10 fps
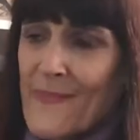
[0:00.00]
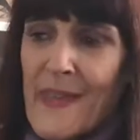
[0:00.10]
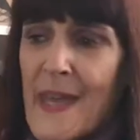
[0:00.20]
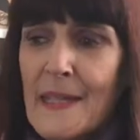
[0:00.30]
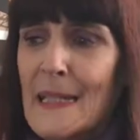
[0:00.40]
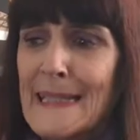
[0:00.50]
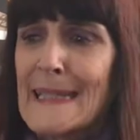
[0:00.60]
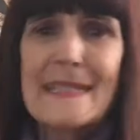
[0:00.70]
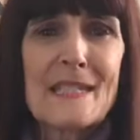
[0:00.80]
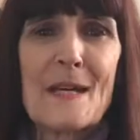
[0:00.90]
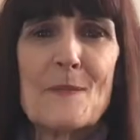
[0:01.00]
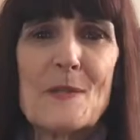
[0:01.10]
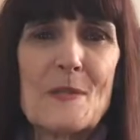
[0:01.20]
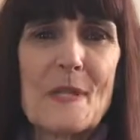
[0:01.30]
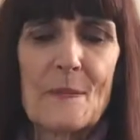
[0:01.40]
And like any time you
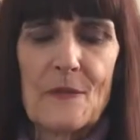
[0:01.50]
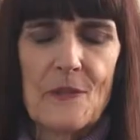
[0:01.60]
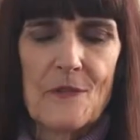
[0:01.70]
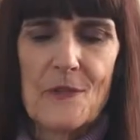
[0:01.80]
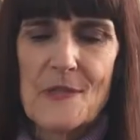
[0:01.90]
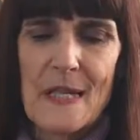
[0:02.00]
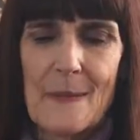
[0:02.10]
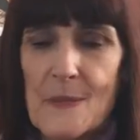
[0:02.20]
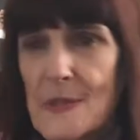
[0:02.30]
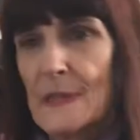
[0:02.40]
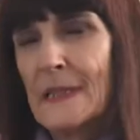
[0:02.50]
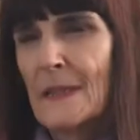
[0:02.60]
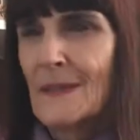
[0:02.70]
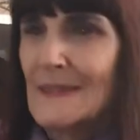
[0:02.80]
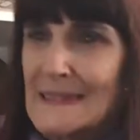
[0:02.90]
do something for the first time, I was a
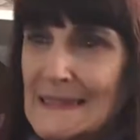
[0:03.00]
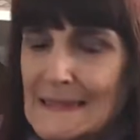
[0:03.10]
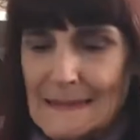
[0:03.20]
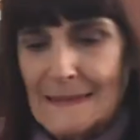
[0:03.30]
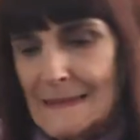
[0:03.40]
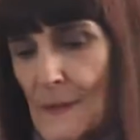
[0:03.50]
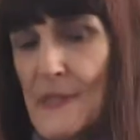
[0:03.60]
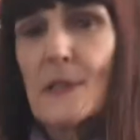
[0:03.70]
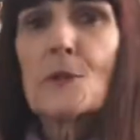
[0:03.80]
little